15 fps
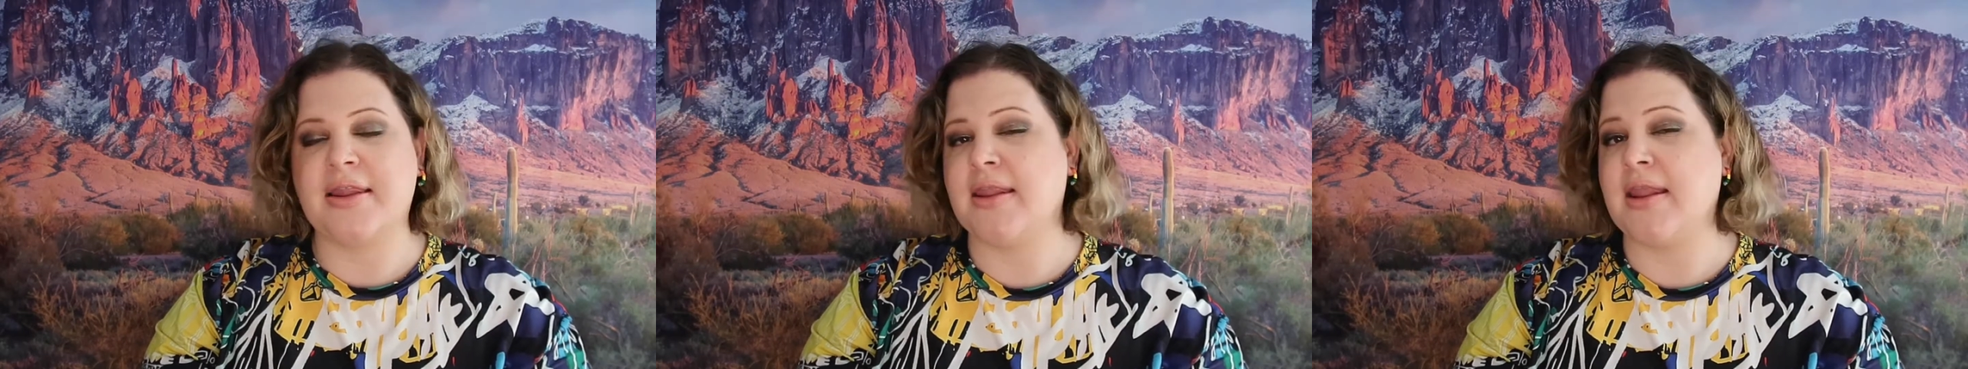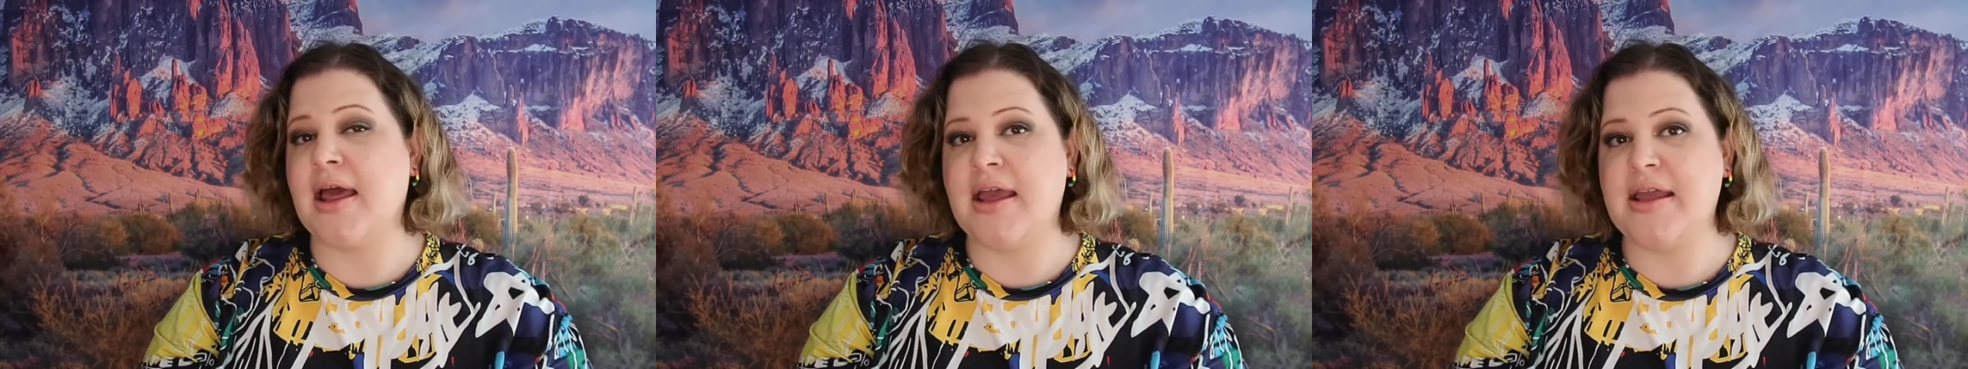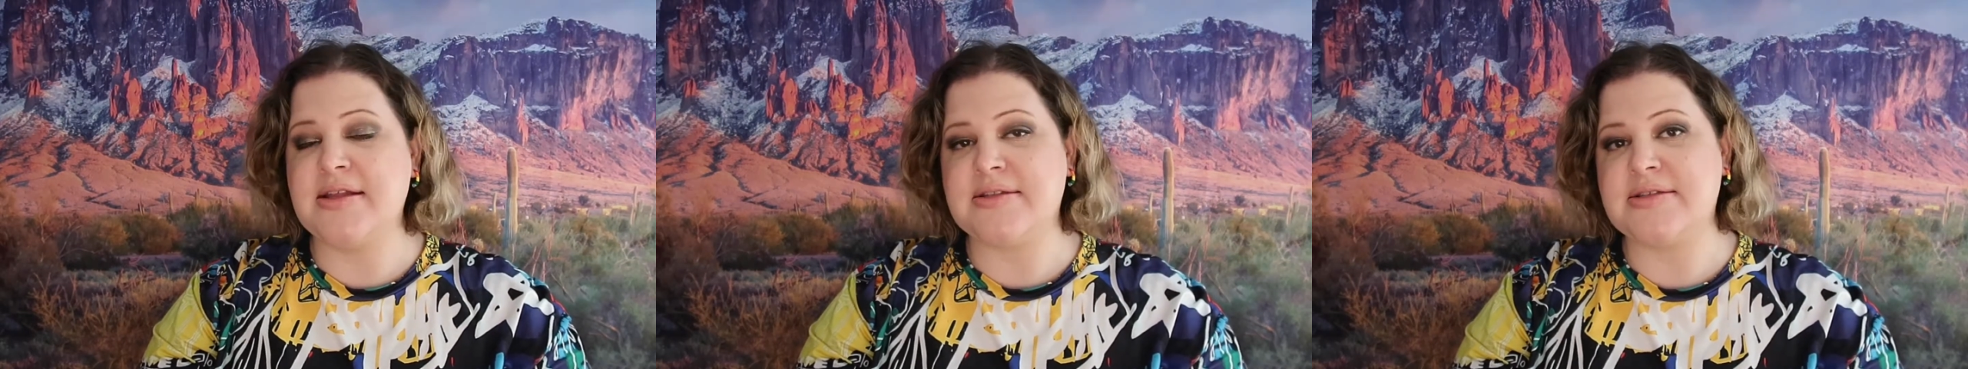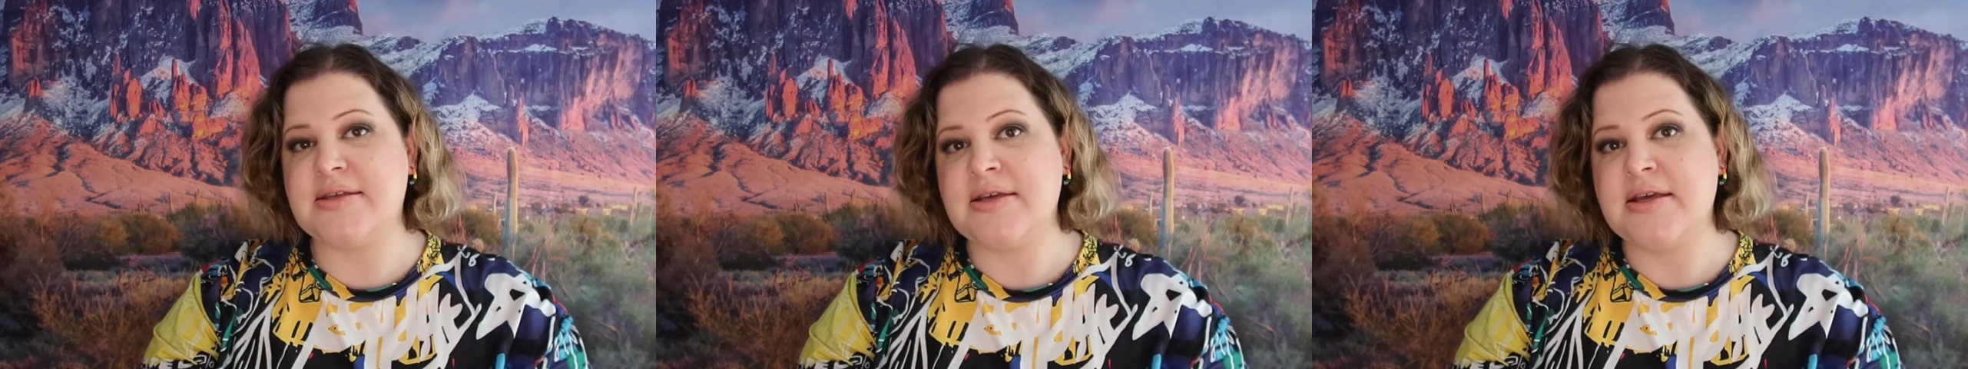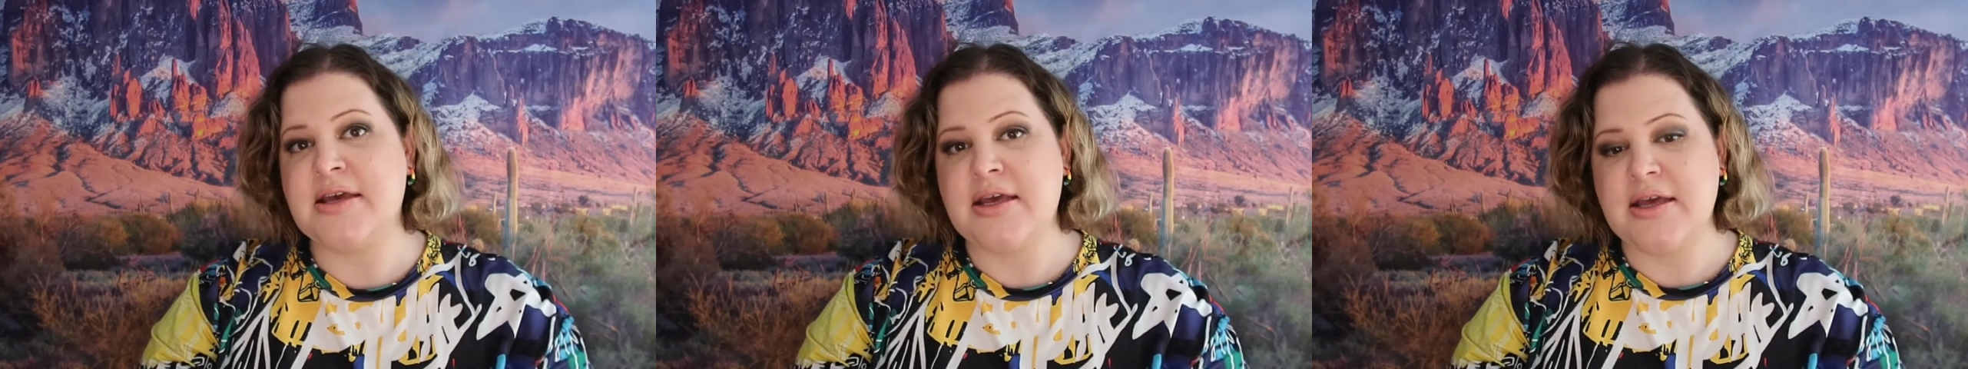light
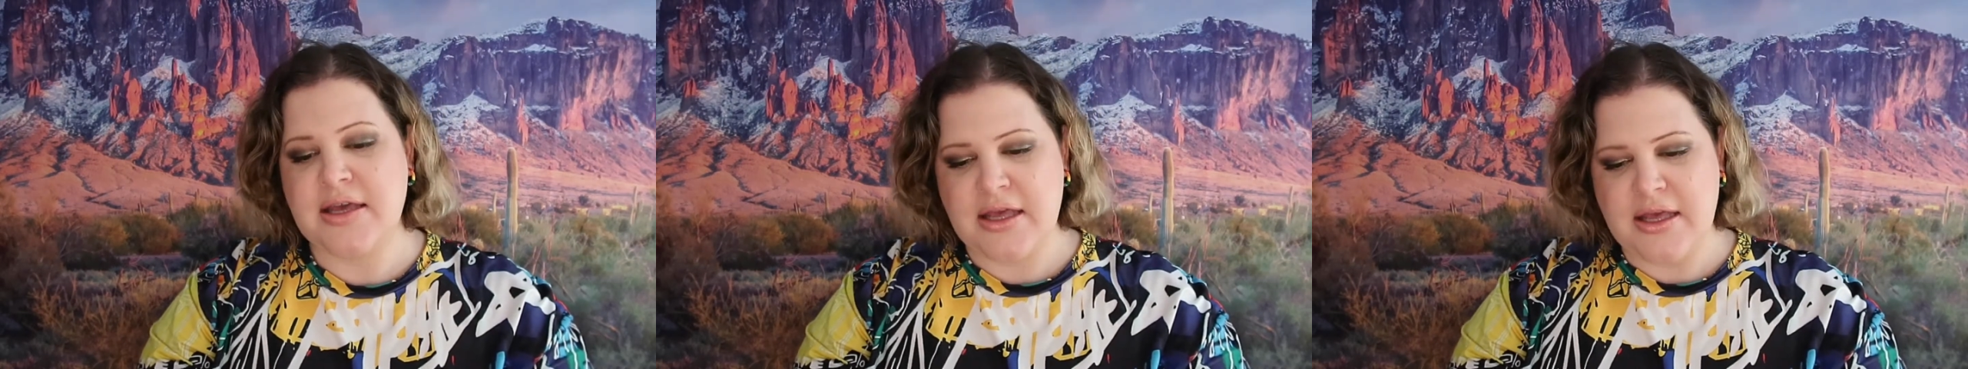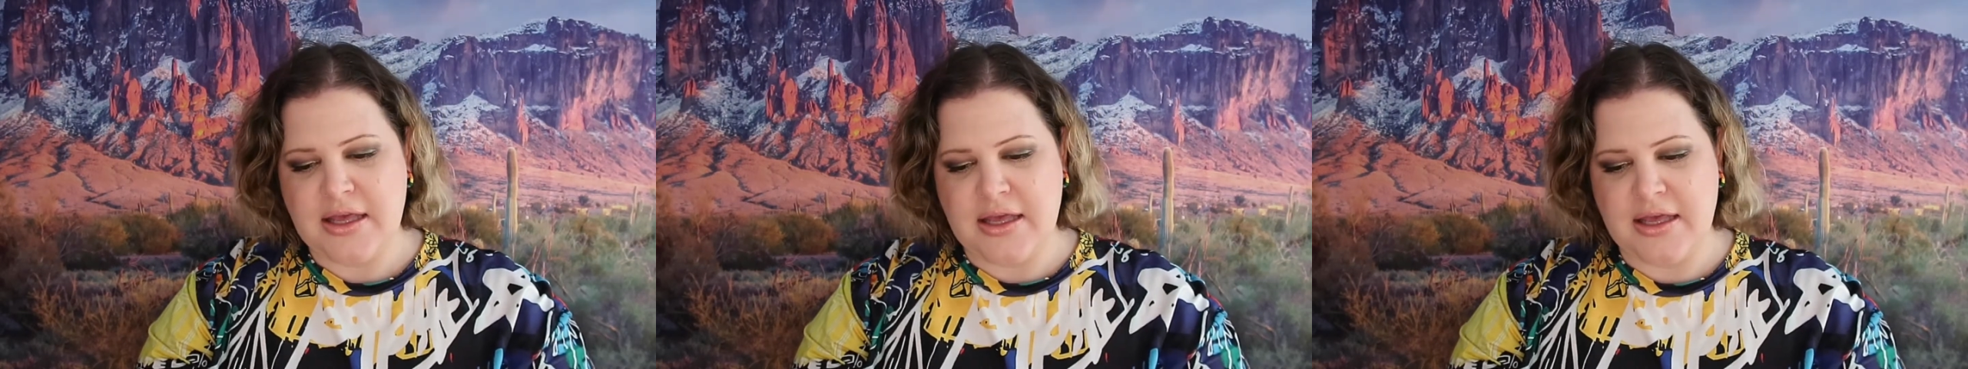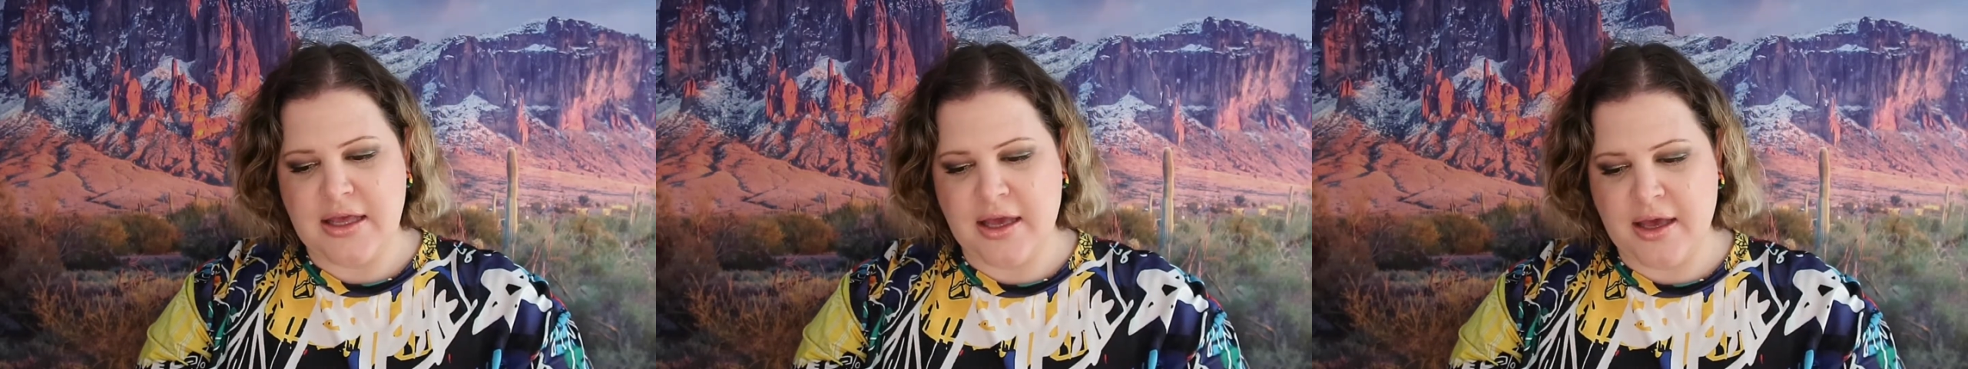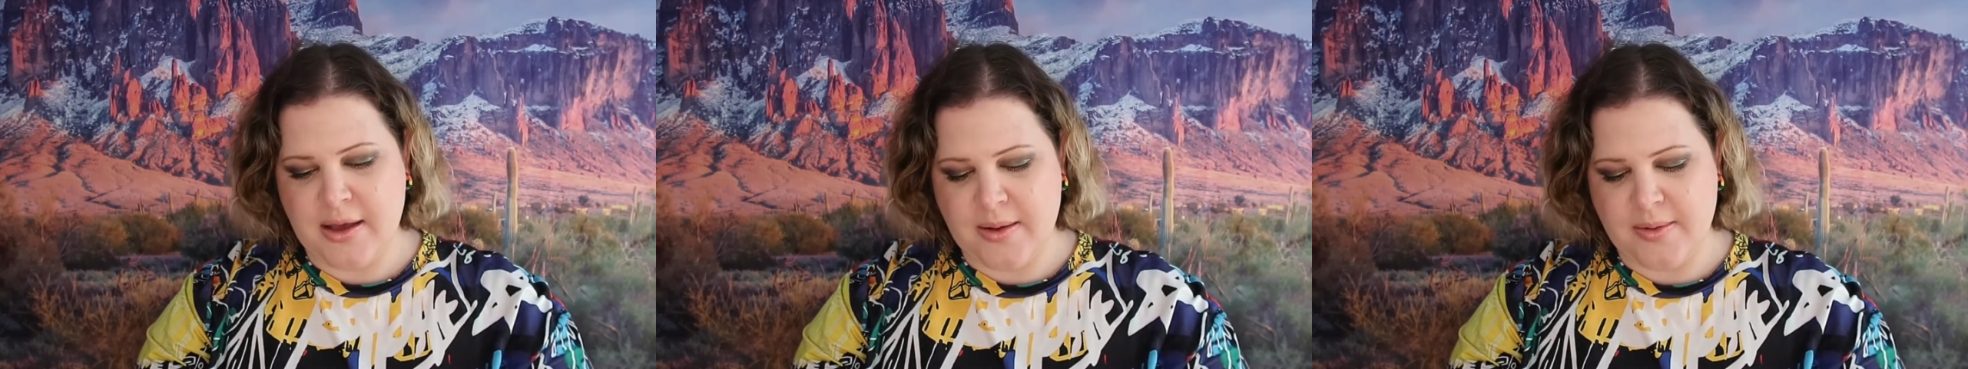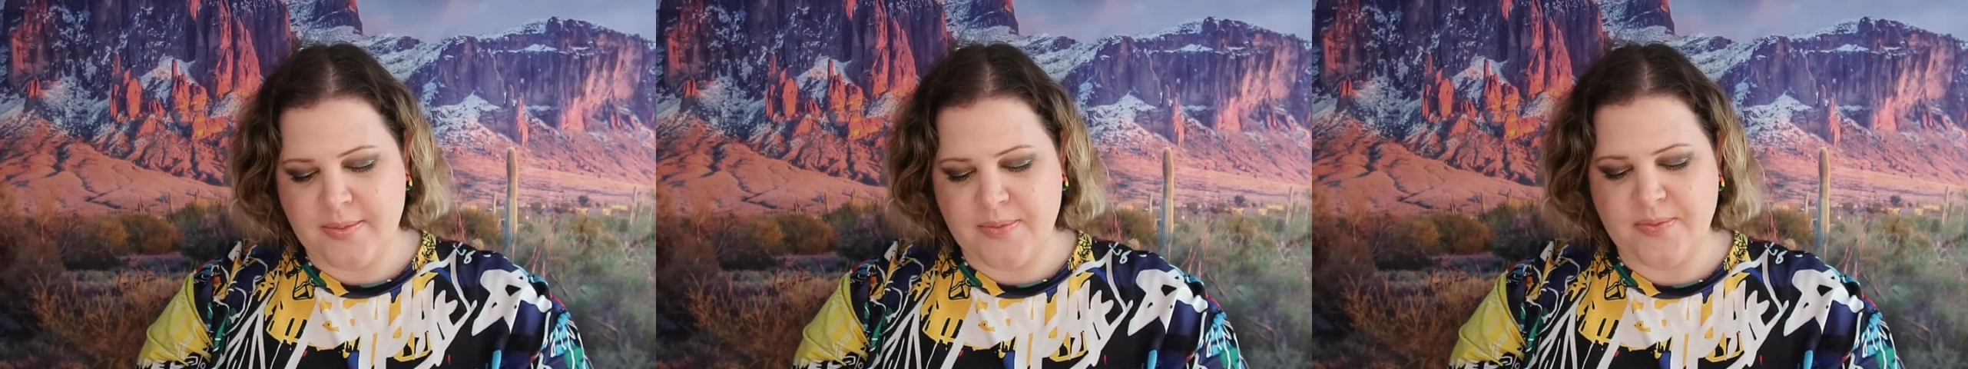
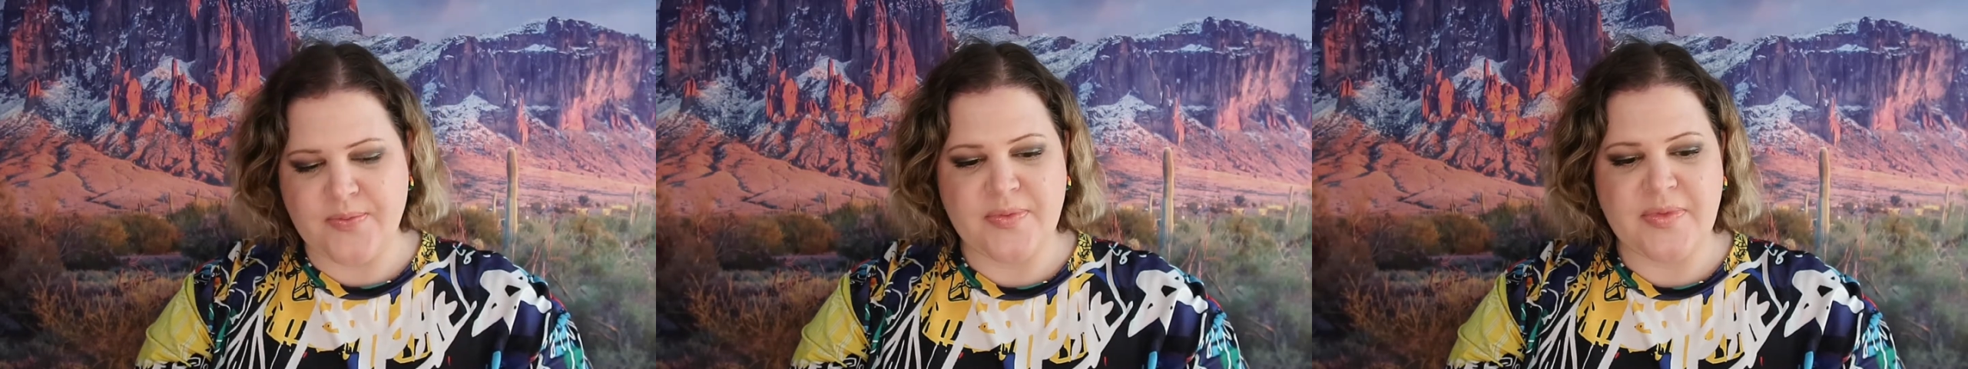can